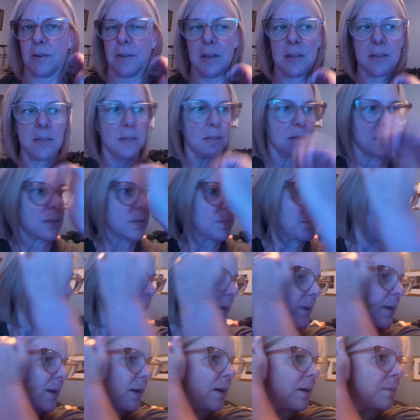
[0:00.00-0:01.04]
lessons,
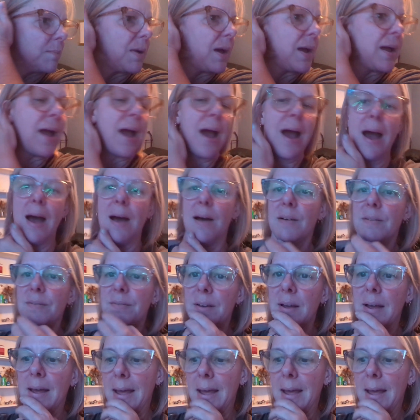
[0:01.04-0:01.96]
but I have.